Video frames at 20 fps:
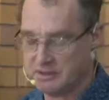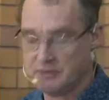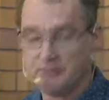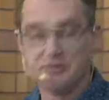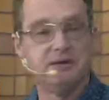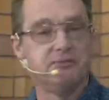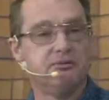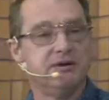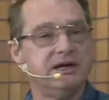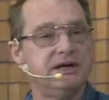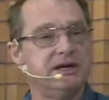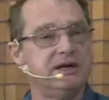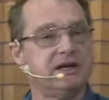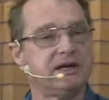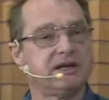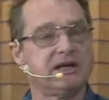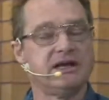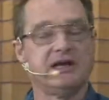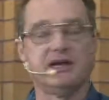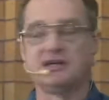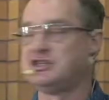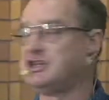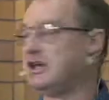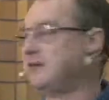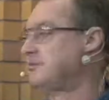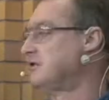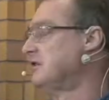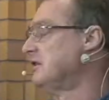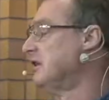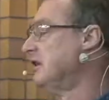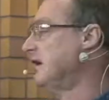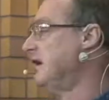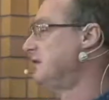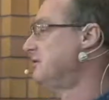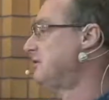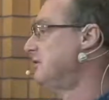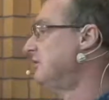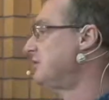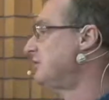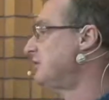We read a chapter
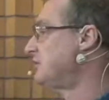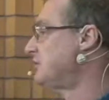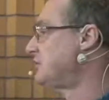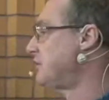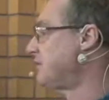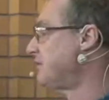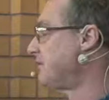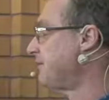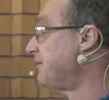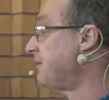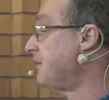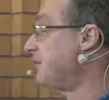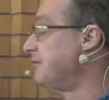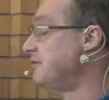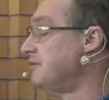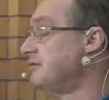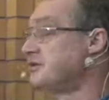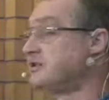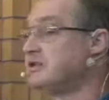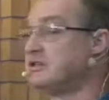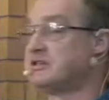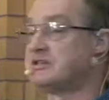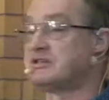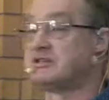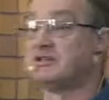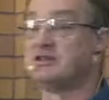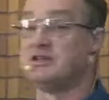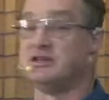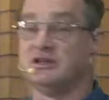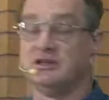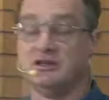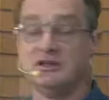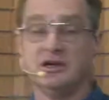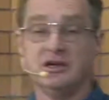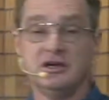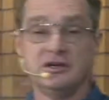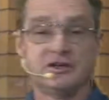later, in chapter 5, verse 16,